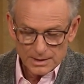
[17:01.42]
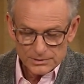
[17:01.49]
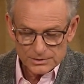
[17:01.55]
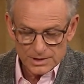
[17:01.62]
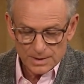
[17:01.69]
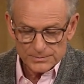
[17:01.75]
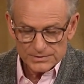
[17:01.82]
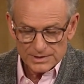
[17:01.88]

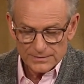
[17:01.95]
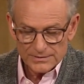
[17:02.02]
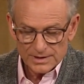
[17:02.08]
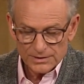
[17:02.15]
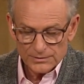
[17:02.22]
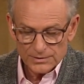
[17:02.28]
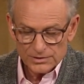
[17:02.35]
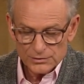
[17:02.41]
Psalm
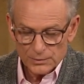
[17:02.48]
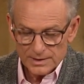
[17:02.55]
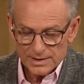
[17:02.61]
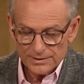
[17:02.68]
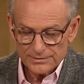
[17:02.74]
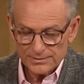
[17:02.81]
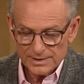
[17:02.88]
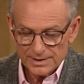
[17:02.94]
73
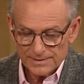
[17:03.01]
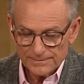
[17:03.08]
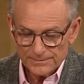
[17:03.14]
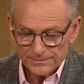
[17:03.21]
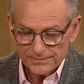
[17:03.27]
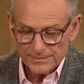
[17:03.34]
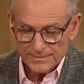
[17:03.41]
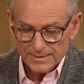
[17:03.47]
23
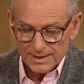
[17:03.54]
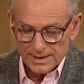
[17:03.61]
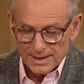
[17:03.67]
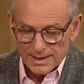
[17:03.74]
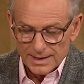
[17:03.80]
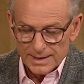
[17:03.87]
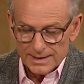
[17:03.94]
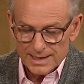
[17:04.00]

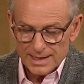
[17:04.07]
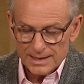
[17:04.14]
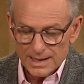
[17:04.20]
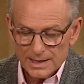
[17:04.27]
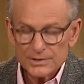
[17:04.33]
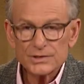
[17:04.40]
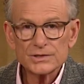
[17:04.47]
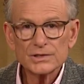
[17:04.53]
Yet
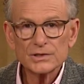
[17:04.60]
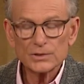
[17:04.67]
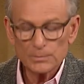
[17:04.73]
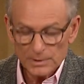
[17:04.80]
I still